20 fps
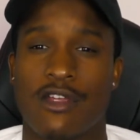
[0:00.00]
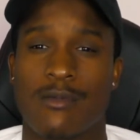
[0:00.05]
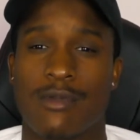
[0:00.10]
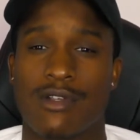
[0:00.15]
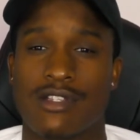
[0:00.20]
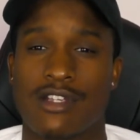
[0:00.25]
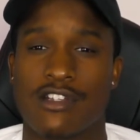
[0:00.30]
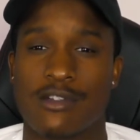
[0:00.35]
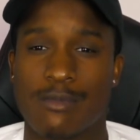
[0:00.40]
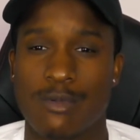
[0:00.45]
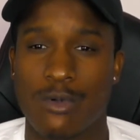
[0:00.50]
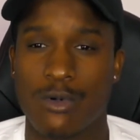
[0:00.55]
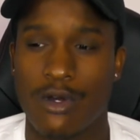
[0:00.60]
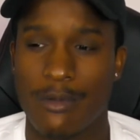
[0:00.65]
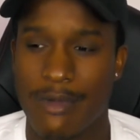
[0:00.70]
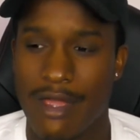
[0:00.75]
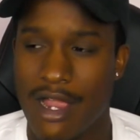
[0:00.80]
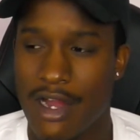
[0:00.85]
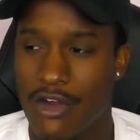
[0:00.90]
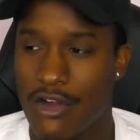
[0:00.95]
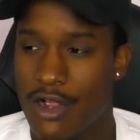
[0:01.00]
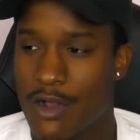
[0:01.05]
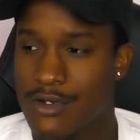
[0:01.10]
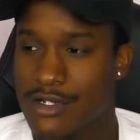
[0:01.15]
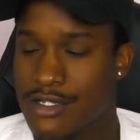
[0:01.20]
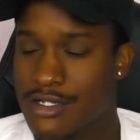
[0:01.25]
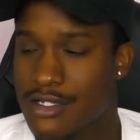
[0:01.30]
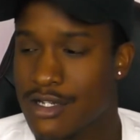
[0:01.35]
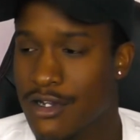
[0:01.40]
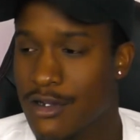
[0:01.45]
but such poor backgrounds
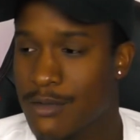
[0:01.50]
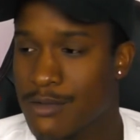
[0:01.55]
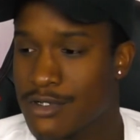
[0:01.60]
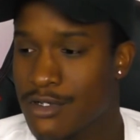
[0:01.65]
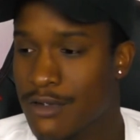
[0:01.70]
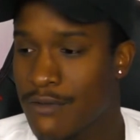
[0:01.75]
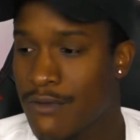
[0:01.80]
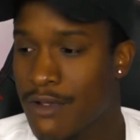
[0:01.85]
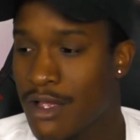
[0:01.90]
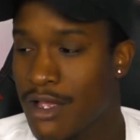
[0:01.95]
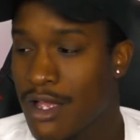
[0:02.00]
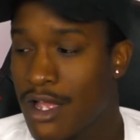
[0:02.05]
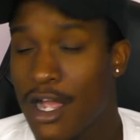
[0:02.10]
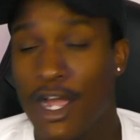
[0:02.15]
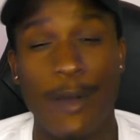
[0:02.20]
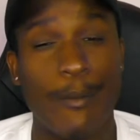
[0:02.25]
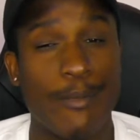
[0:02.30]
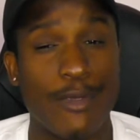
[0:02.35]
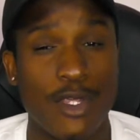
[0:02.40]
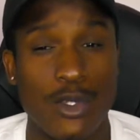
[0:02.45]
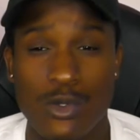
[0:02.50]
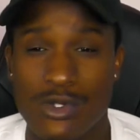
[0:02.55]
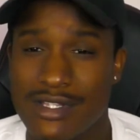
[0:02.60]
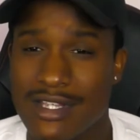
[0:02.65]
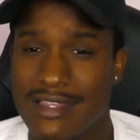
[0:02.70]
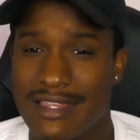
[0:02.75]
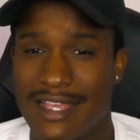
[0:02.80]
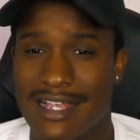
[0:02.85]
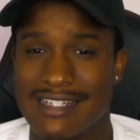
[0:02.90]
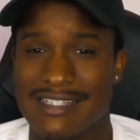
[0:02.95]
in terms of abuse
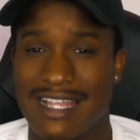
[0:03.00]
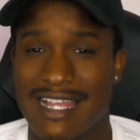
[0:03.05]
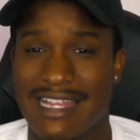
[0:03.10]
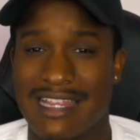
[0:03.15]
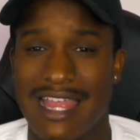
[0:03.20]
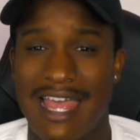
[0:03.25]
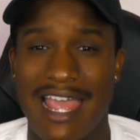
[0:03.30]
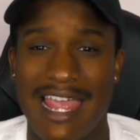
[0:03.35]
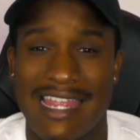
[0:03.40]
and things like that.